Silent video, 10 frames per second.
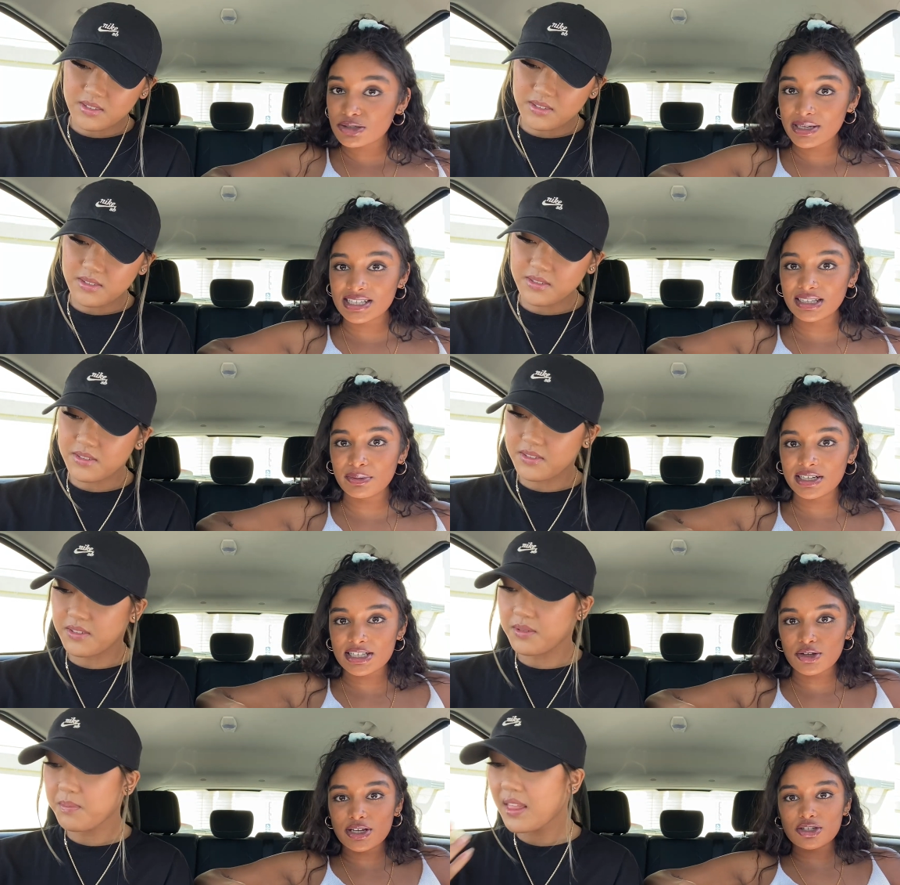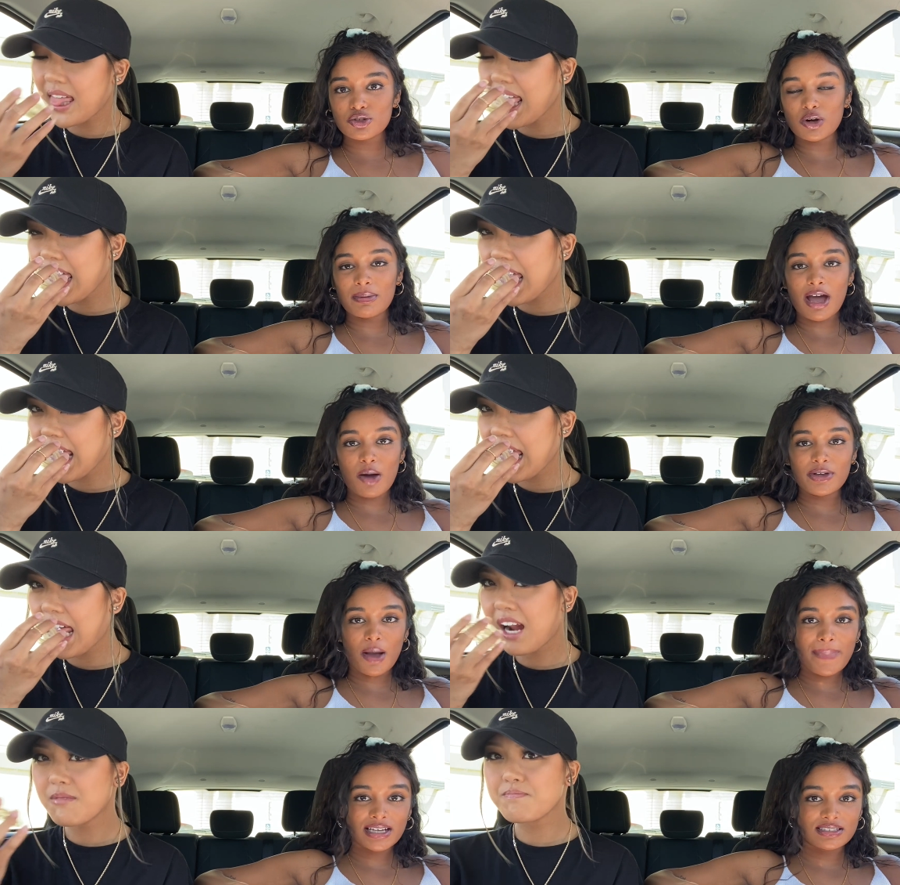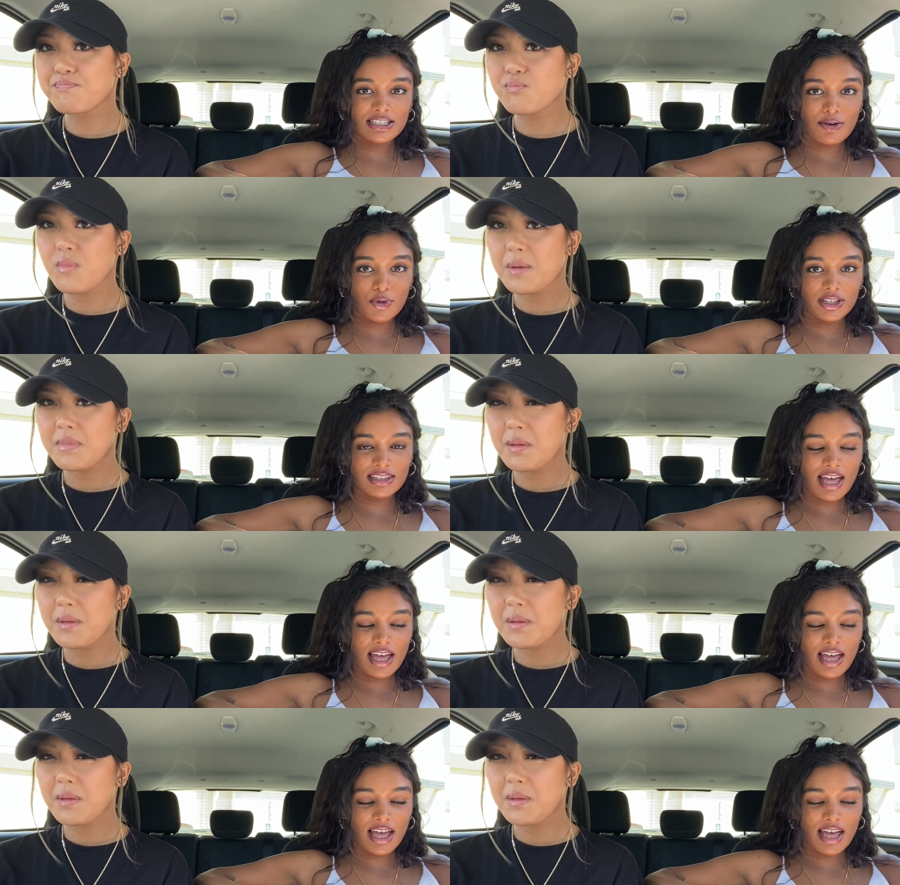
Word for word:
Speaker 1: So basically, we're gonna tell you guys a story about how we got backstage at Rolling